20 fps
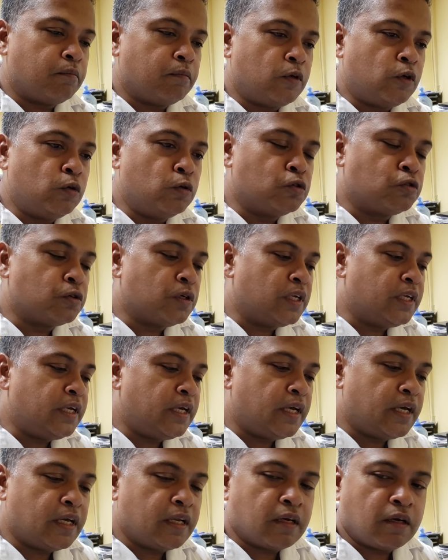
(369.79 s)

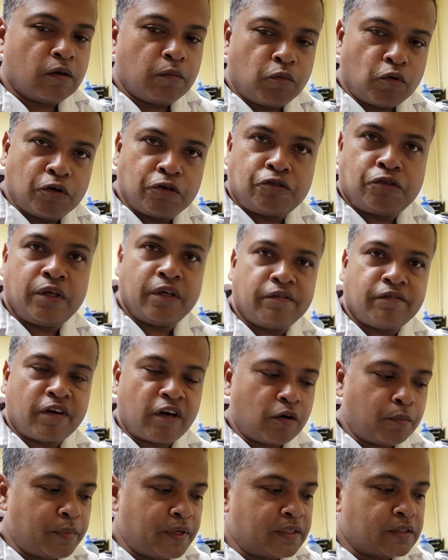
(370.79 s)
Usually in laboratory
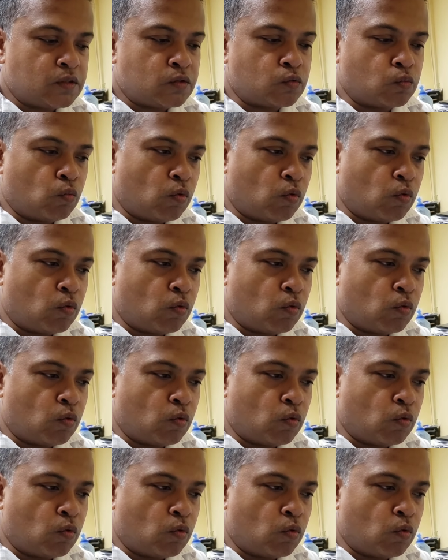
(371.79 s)
environments,